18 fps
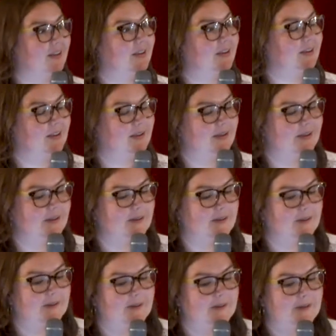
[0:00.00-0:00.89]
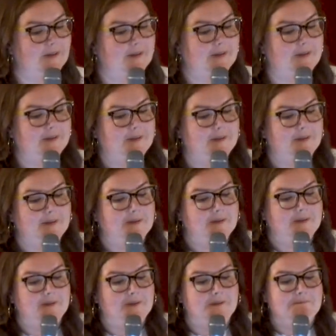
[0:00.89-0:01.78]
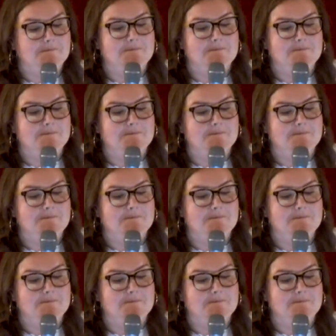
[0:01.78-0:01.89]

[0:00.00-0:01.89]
No one is speaking in this clip.